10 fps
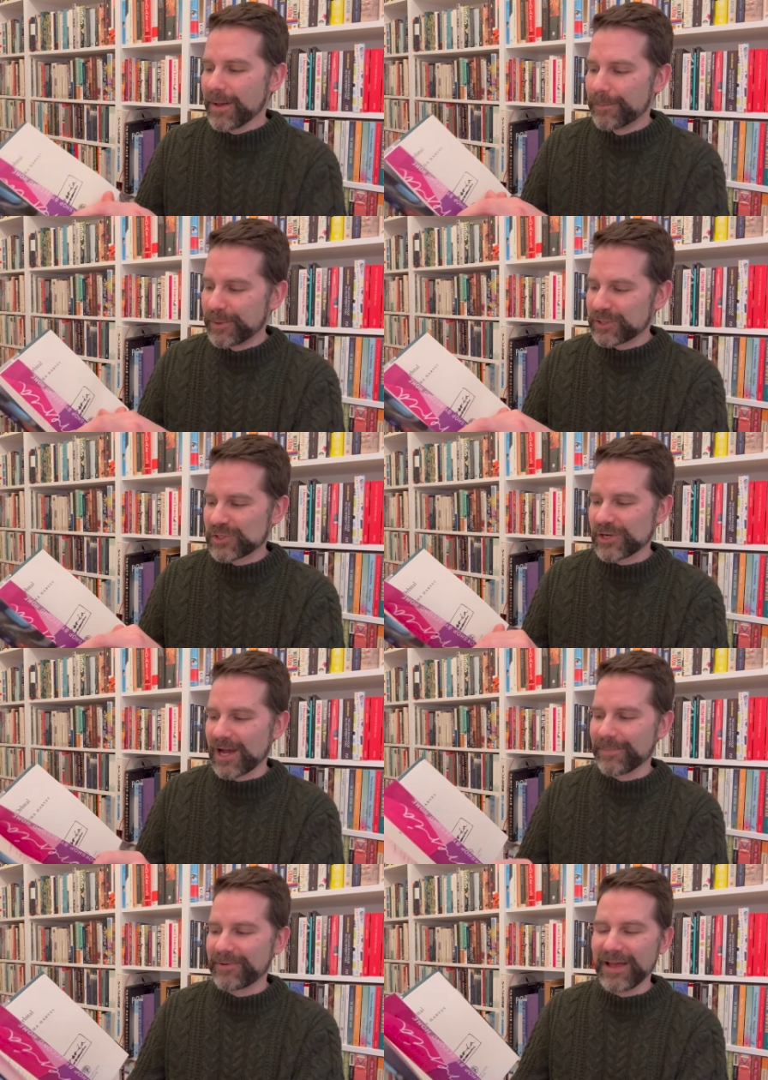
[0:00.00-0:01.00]

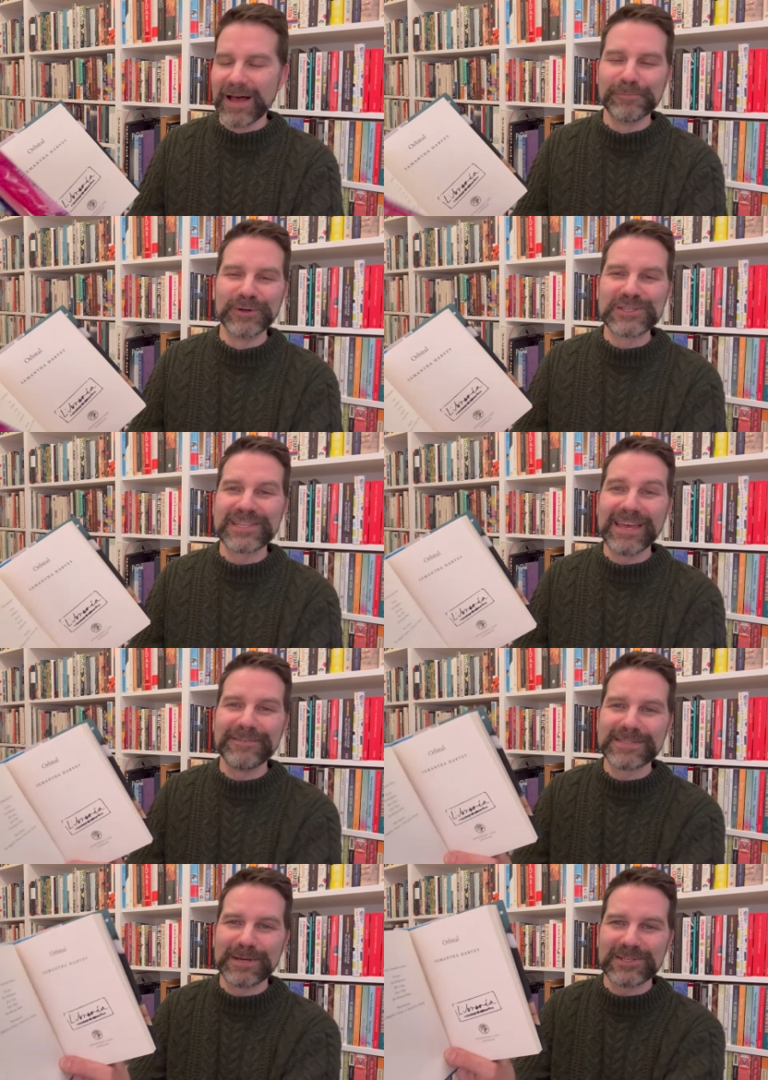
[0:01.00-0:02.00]
bookshop, um, which they have
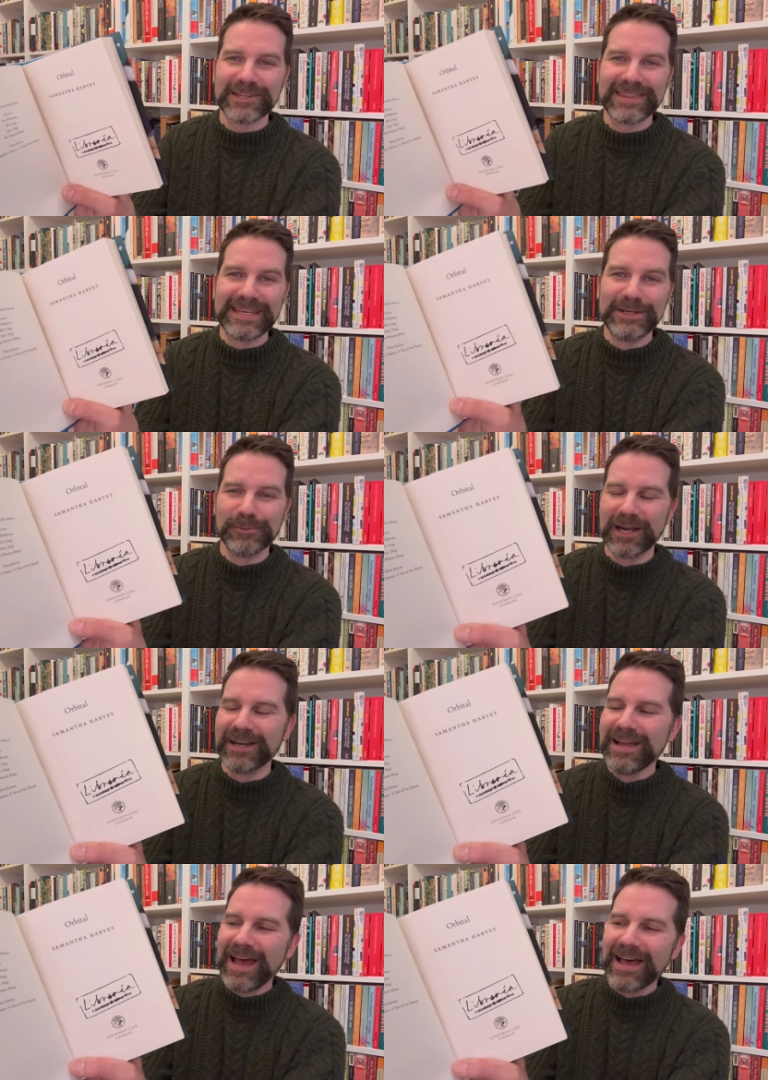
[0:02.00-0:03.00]
a special thing where
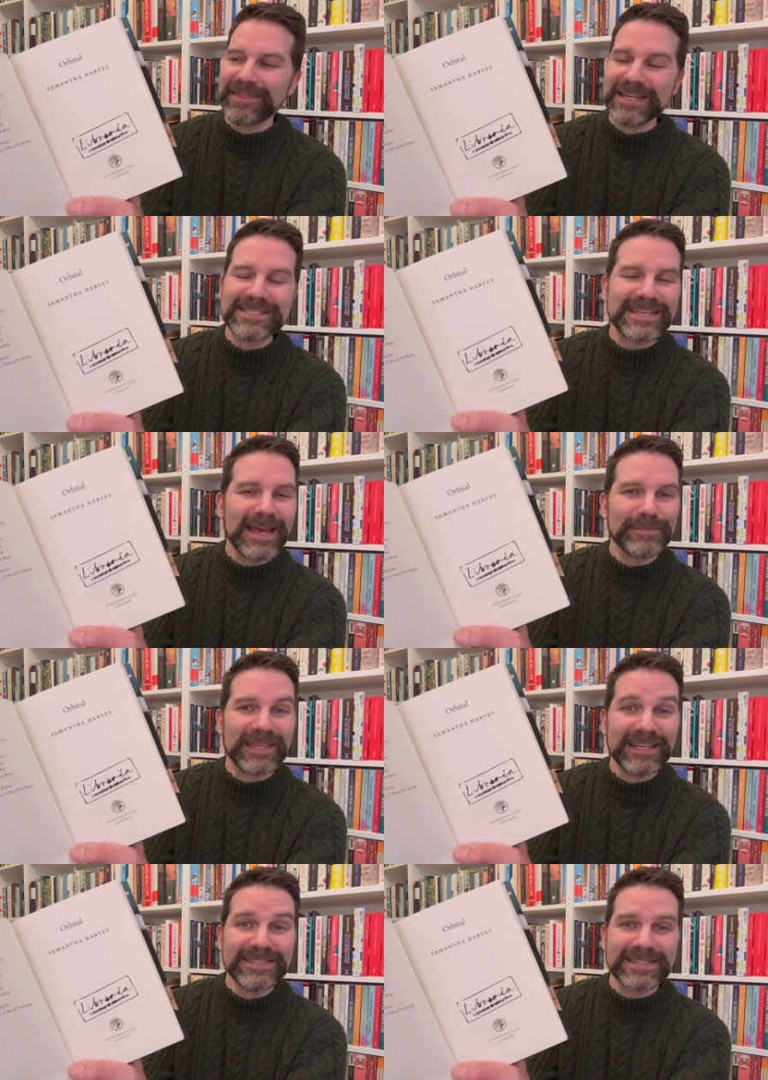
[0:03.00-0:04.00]
uh, they stamp
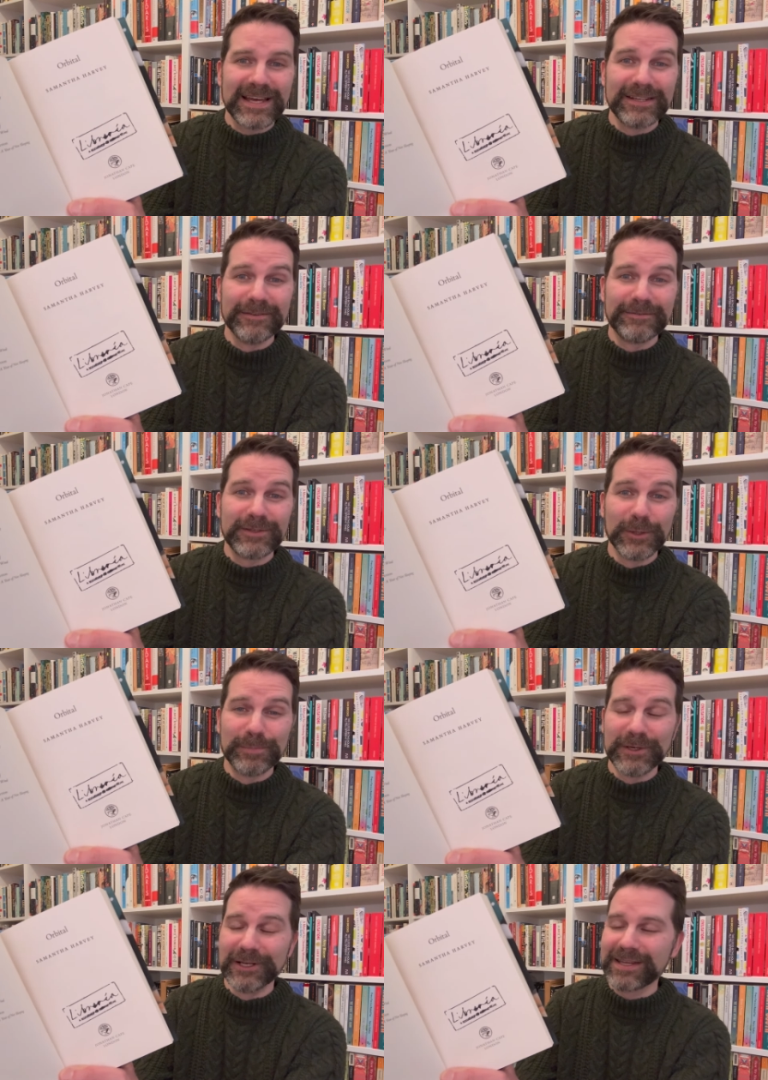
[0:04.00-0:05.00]
the inside of your
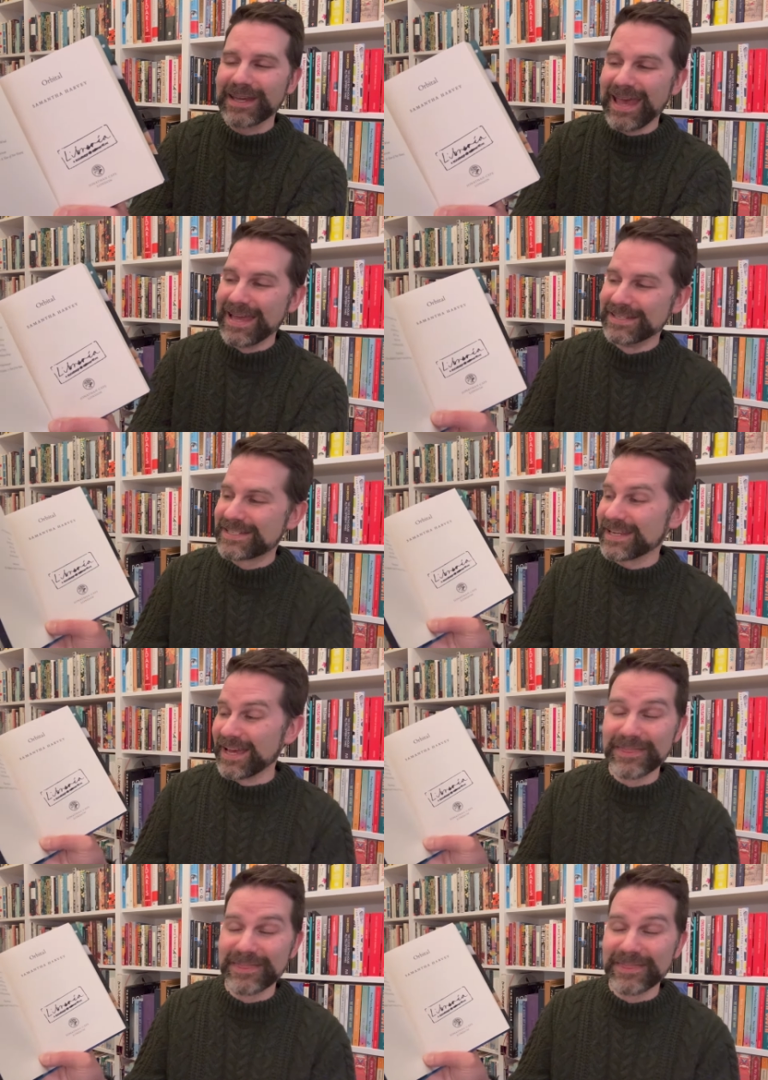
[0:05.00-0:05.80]
book and uh,